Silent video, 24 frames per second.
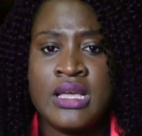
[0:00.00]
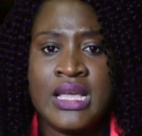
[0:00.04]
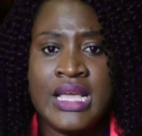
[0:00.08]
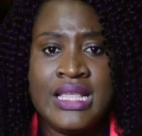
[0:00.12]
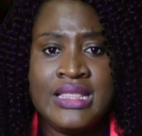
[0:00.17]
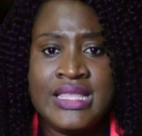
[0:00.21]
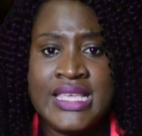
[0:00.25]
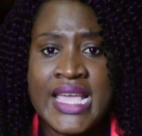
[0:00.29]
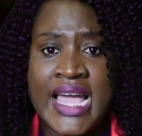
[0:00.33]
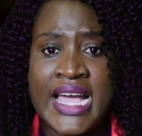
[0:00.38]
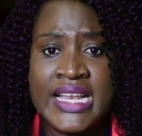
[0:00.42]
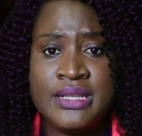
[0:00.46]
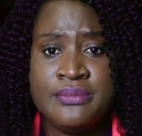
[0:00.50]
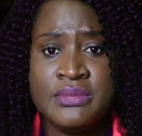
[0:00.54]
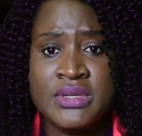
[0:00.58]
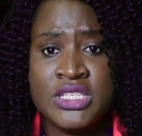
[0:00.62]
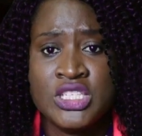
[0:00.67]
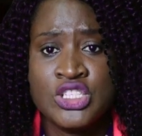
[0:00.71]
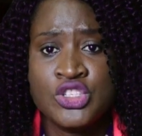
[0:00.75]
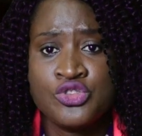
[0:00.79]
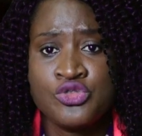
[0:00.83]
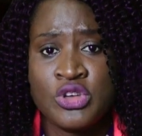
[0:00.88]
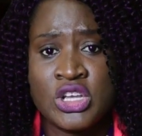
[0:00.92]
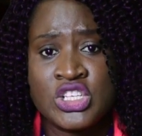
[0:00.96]
in the
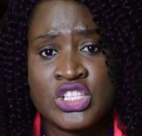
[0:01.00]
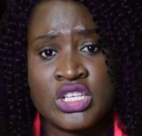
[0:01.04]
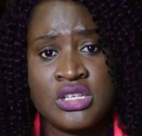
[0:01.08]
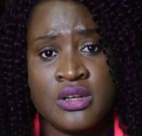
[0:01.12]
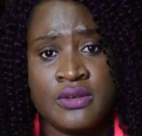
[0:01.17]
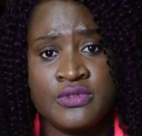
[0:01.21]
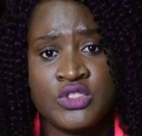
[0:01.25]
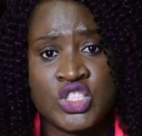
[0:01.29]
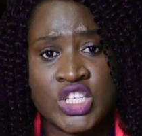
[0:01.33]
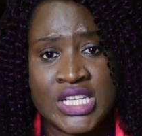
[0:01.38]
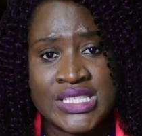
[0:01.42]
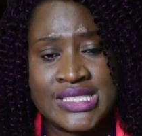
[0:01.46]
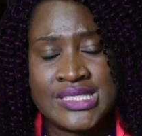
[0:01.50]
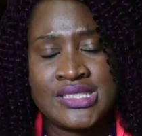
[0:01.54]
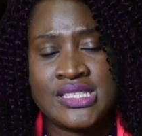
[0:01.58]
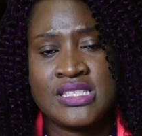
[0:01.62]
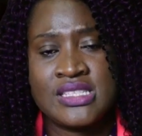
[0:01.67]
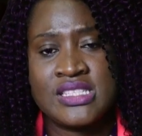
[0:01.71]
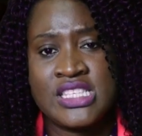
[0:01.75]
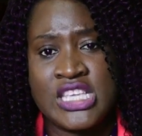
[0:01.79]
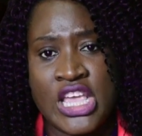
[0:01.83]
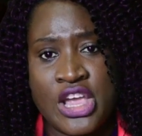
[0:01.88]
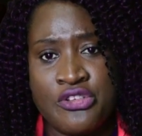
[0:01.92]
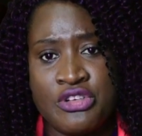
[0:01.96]
administration of
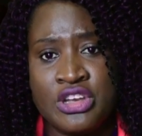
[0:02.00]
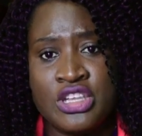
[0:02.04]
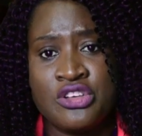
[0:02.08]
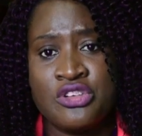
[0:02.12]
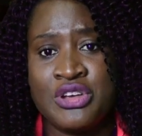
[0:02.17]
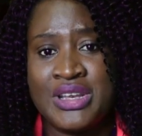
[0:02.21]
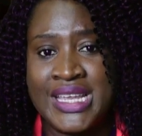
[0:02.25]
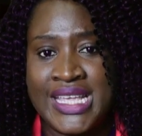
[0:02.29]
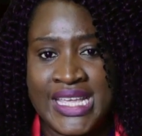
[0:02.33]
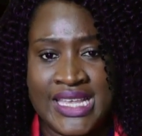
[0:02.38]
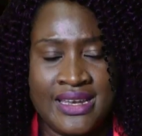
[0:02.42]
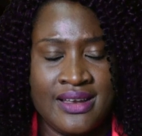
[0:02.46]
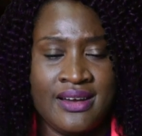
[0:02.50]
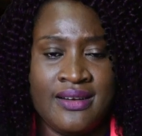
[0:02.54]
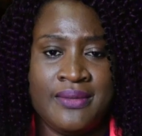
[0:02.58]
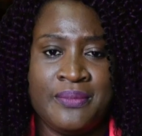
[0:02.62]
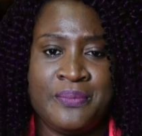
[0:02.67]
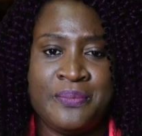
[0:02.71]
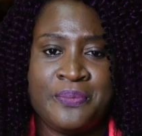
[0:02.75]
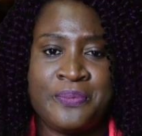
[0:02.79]
justice here in Grenada.